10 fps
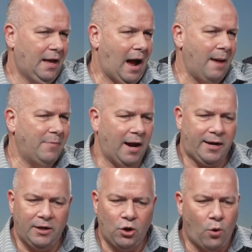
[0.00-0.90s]
I'm not
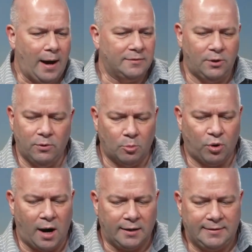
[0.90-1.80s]
going to go out there with a
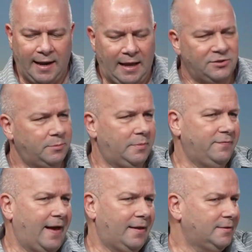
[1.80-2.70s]
product that hasn't been
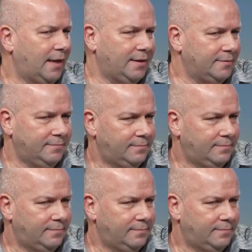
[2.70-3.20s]
validated.